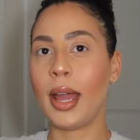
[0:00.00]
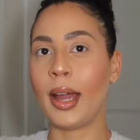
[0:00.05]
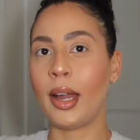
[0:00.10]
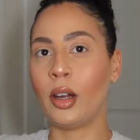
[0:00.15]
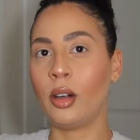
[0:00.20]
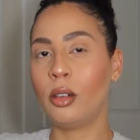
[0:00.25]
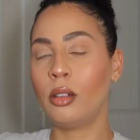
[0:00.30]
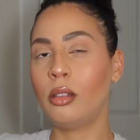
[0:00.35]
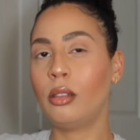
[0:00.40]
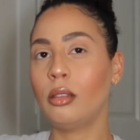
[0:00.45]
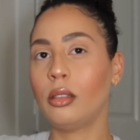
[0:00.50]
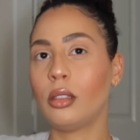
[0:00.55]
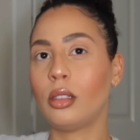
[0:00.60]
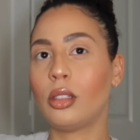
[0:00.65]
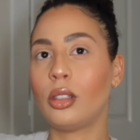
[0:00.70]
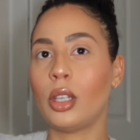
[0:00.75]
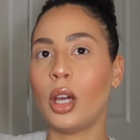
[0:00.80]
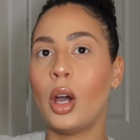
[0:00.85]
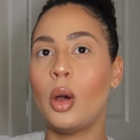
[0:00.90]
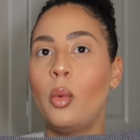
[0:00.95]
out.
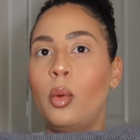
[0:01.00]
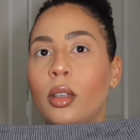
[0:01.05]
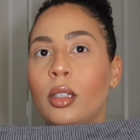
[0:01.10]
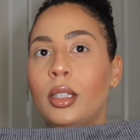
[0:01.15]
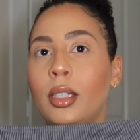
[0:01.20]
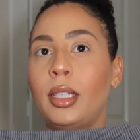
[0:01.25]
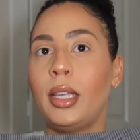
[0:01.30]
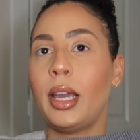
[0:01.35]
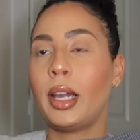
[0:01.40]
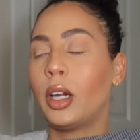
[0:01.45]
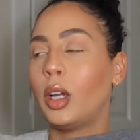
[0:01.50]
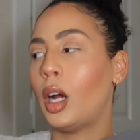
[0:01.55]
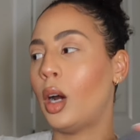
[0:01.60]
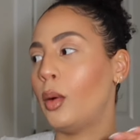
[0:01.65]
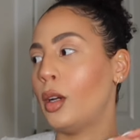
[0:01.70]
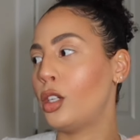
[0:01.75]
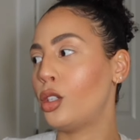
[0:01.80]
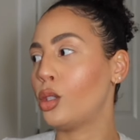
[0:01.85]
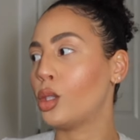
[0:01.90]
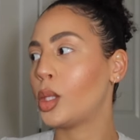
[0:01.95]
So we'll see. I could
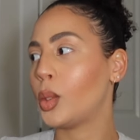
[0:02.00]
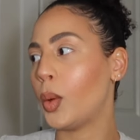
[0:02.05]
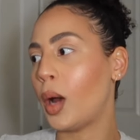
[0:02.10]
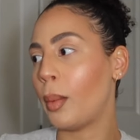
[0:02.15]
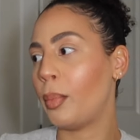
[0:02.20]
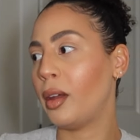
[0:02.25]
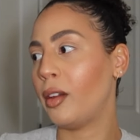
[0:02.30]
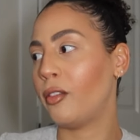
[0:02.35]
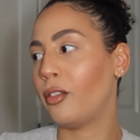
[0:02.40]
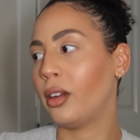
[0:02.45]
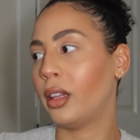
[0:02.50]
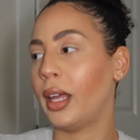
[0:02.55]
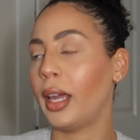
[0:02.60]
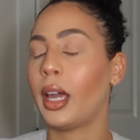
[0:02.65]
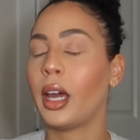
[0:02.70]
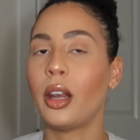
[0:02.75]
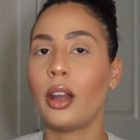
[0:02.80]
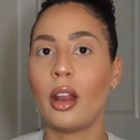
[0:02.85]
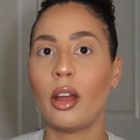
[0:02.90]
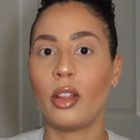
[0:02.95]
always just swap it for
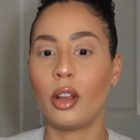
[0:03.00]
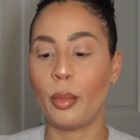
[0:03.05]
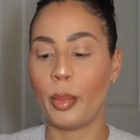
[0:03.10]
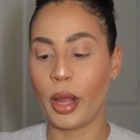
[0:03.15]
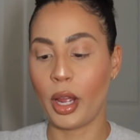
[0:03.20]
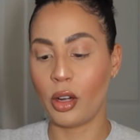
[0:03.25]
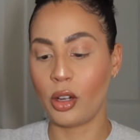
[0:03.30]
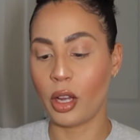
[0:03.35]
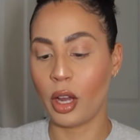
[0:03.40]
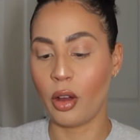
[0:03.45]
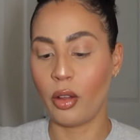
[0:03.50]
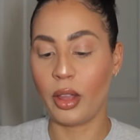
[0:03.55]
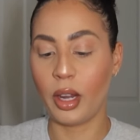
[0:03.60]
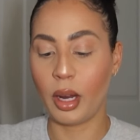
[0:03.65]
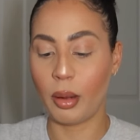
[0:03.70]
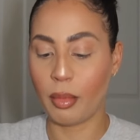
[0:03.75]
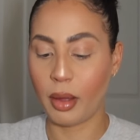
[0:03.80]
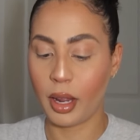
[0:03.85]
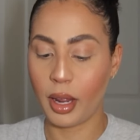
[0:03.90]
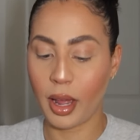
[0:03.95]
like another bandeau that
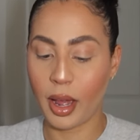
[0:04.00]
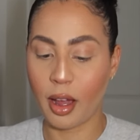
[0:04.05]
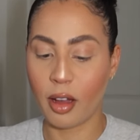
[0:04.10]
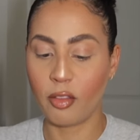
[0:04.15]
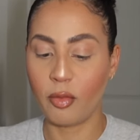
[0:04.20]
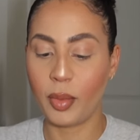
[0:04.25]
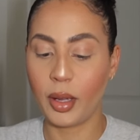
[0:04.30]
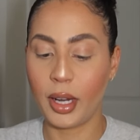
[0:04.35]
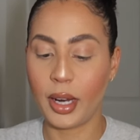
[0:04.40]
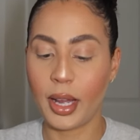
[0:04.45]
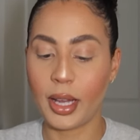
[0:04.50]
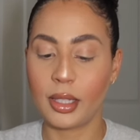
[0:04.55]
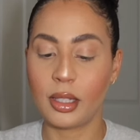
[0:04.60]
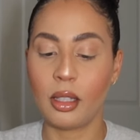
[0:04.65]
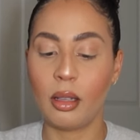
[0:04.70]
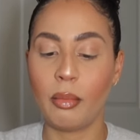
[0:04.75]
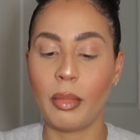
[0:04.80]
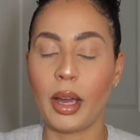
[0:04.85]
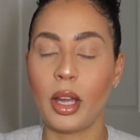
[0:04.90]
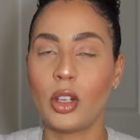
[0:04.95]
I might have, but it has
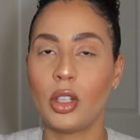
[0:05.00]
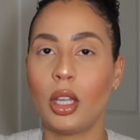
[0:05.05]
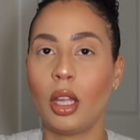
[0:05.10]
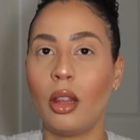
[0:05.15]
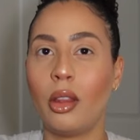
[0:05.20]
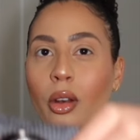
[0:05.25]
the matching